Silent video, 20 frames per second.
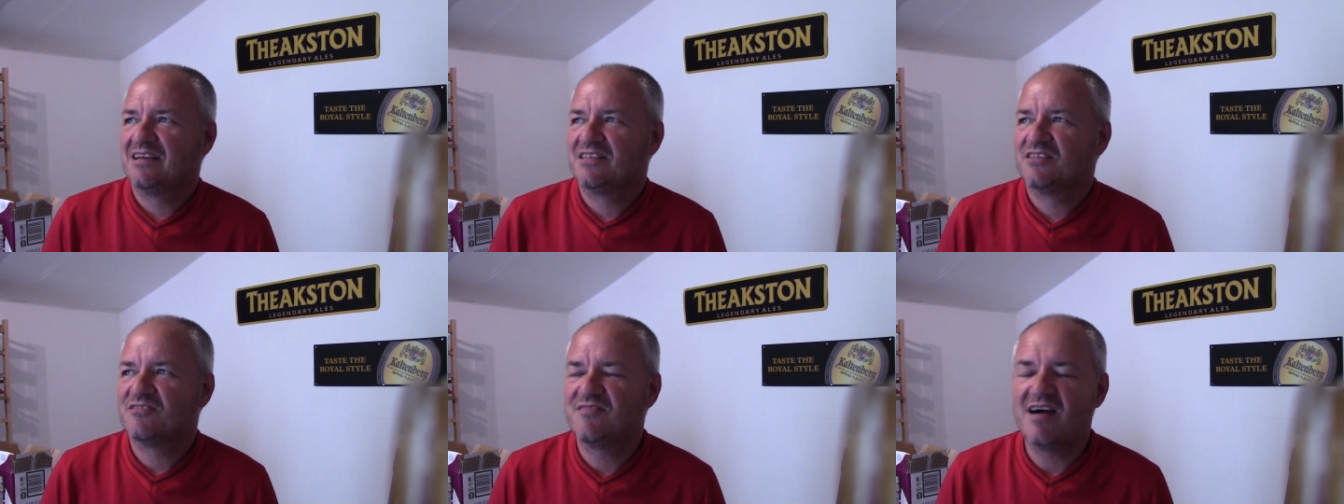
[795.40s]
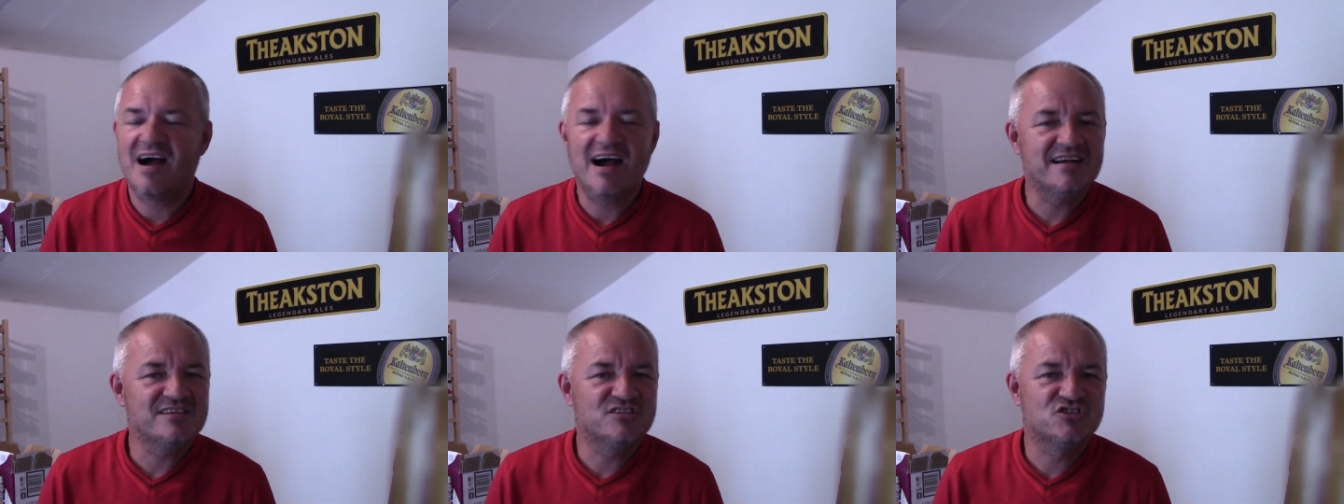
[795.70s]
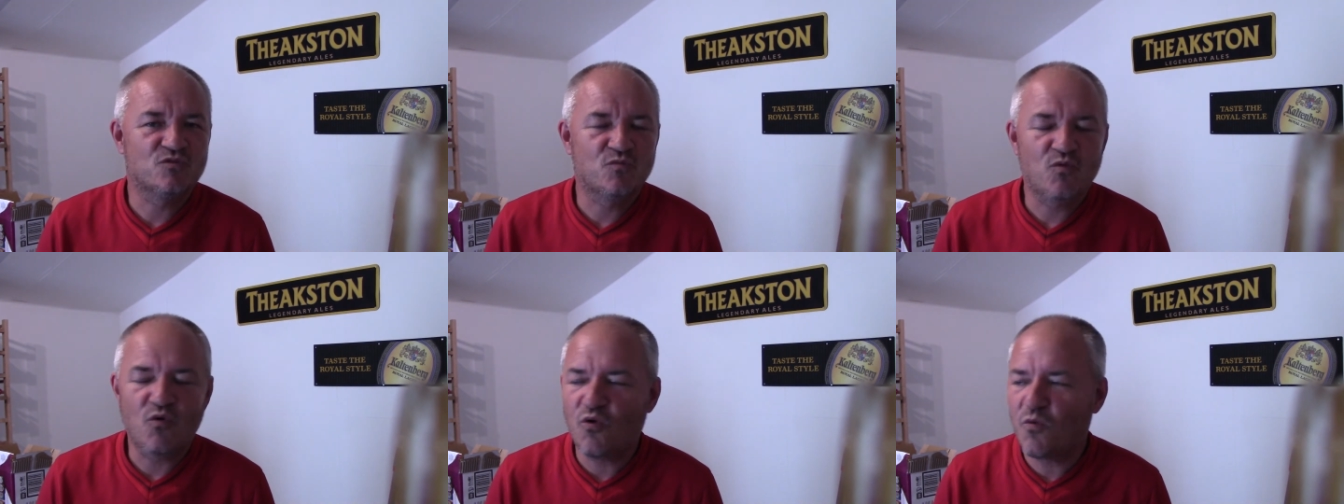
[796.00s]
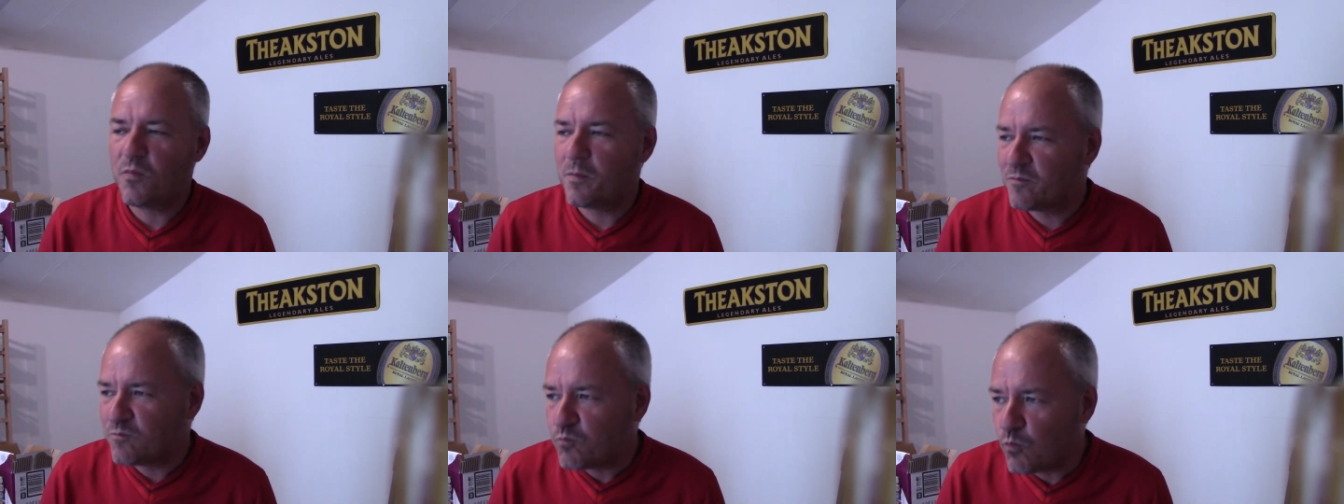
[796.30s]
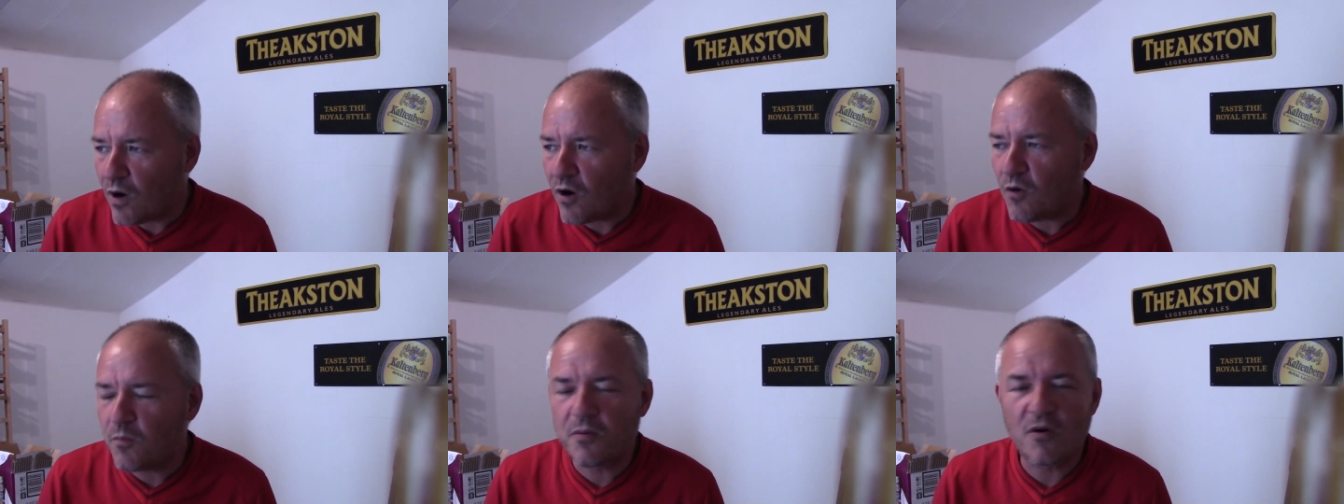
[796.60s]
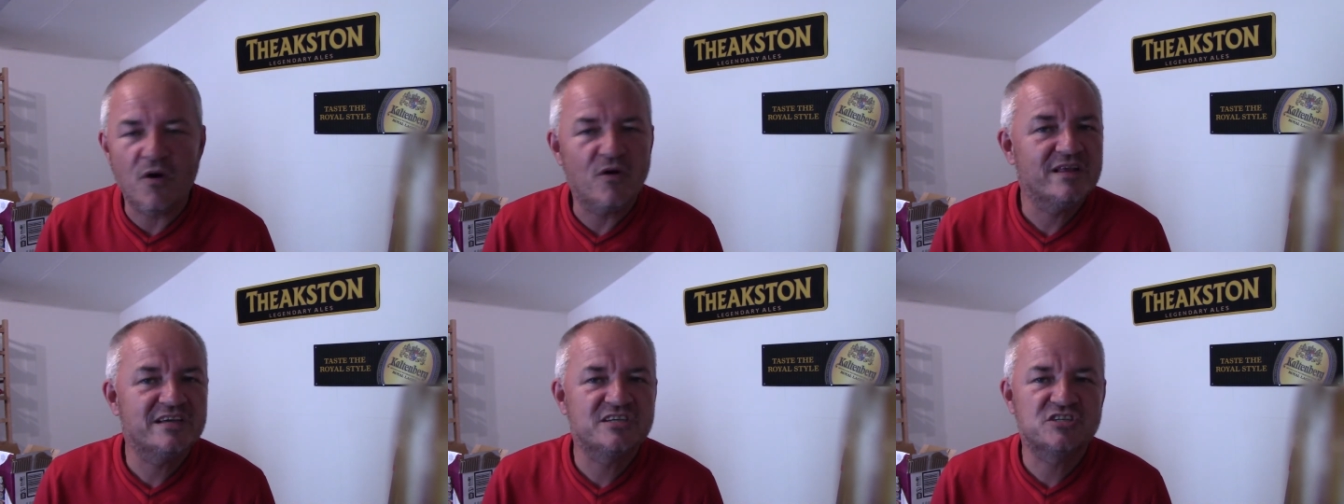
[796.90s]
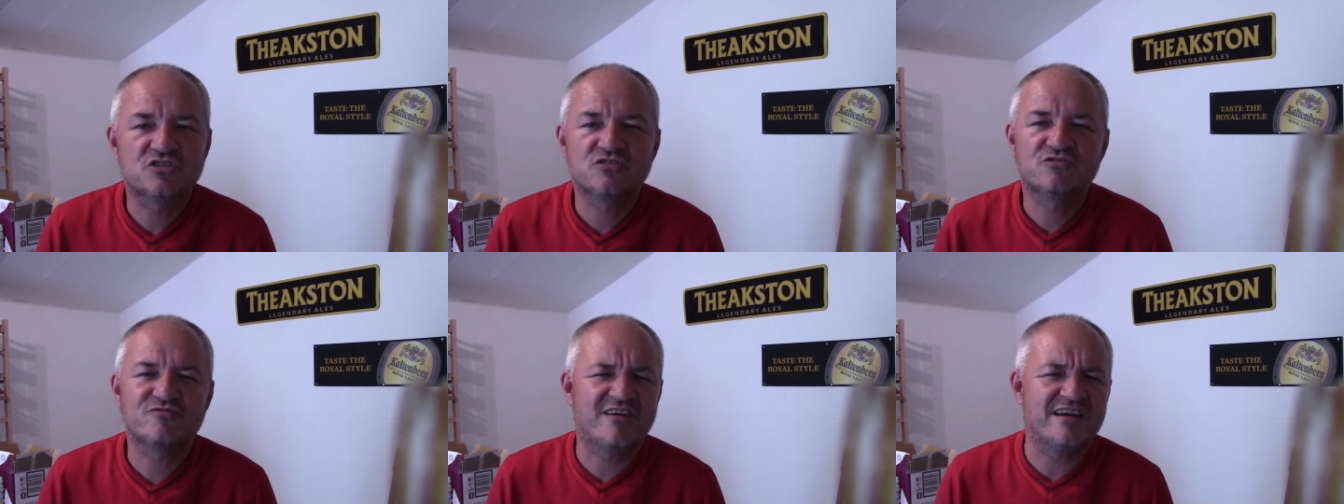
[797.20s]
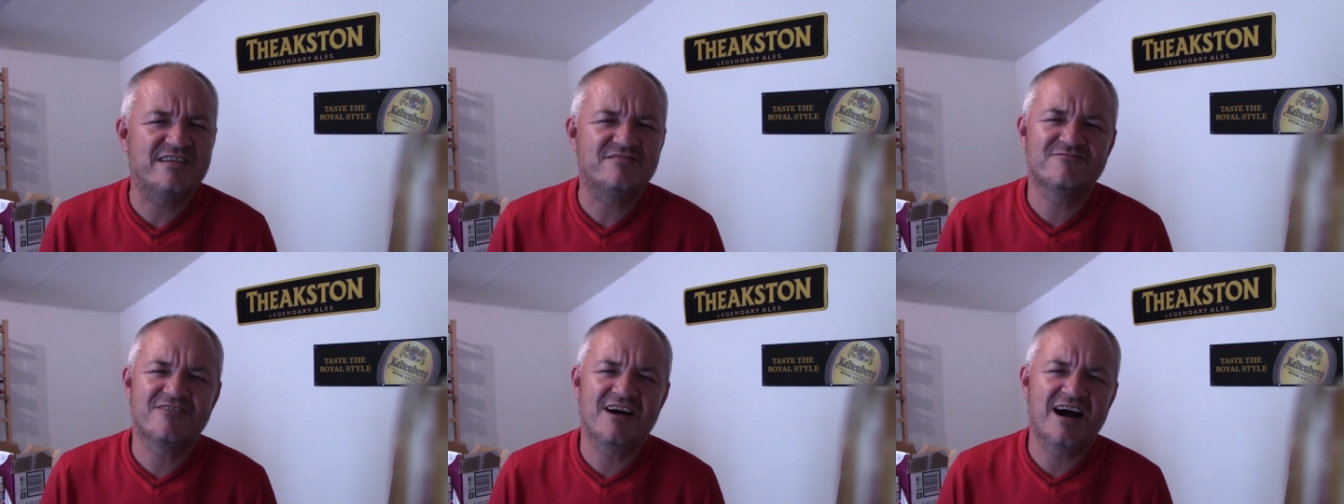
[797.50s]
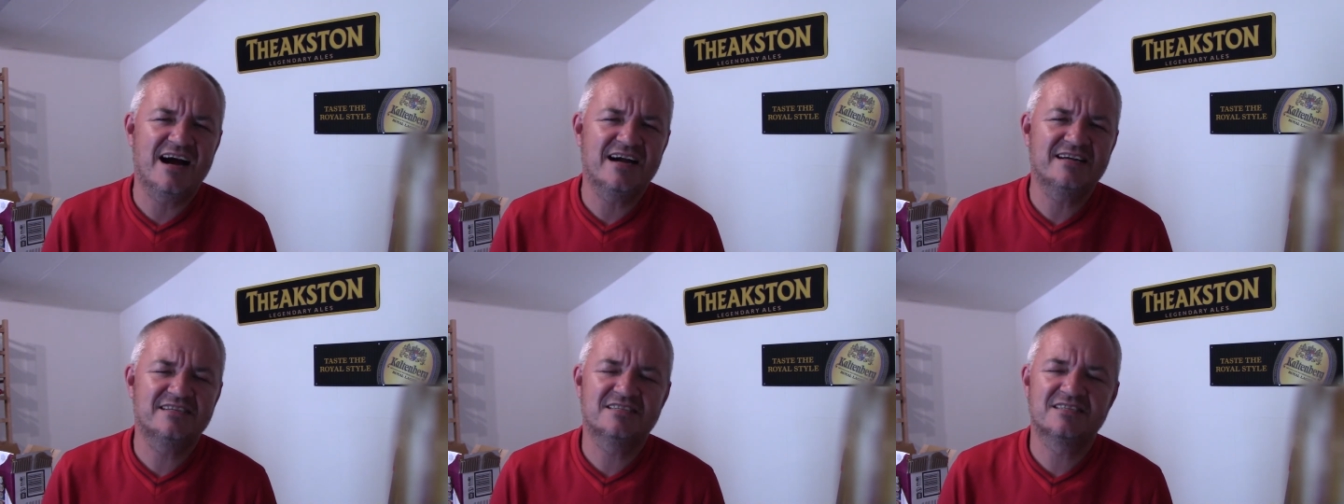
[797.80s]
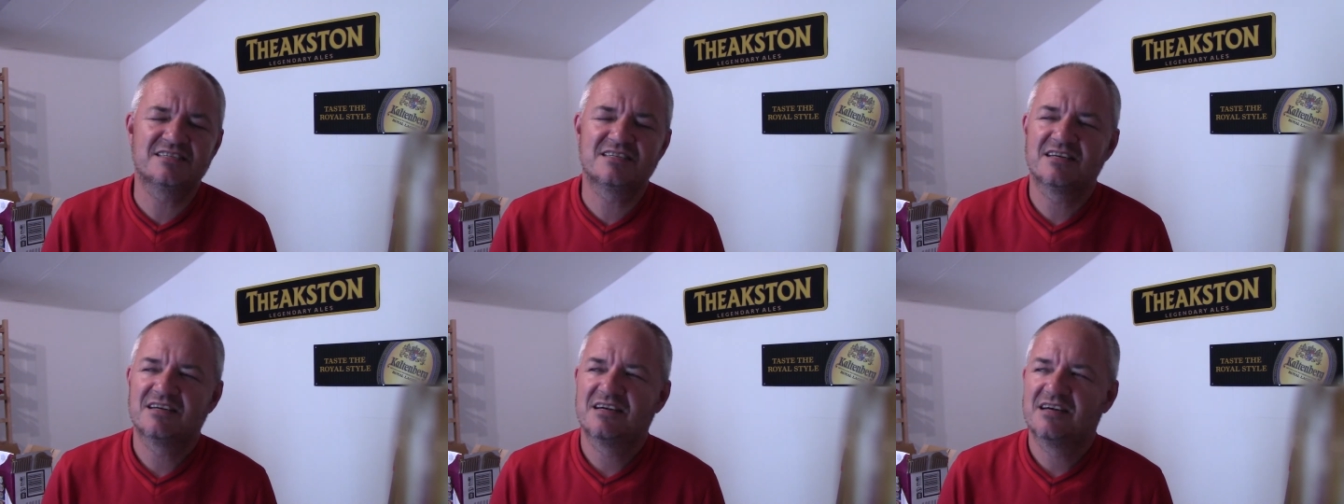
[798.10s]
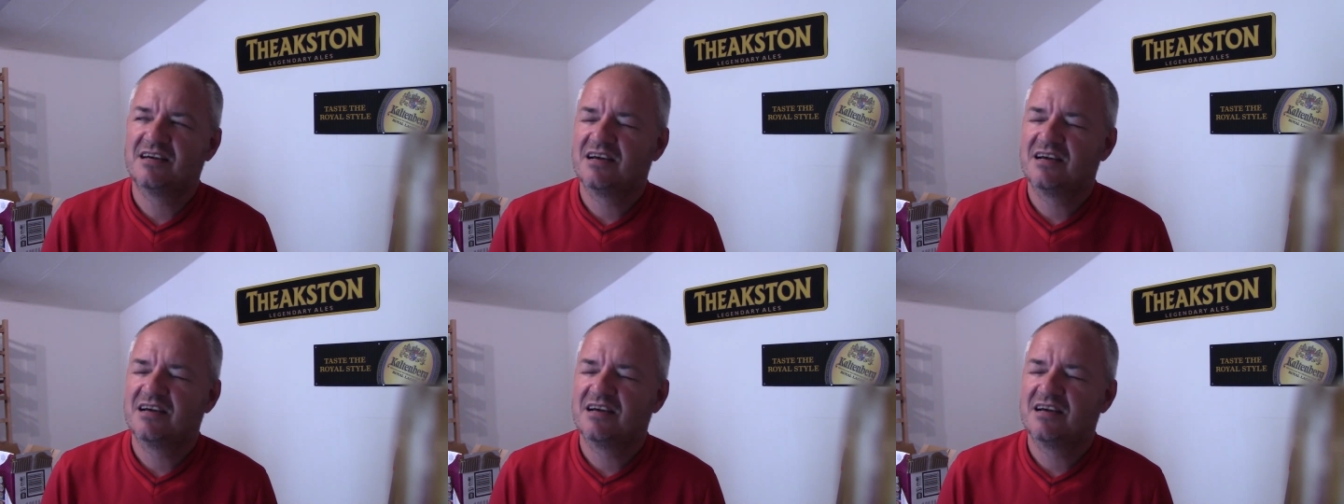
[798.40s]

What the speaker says: rides are all well-polished, great rides.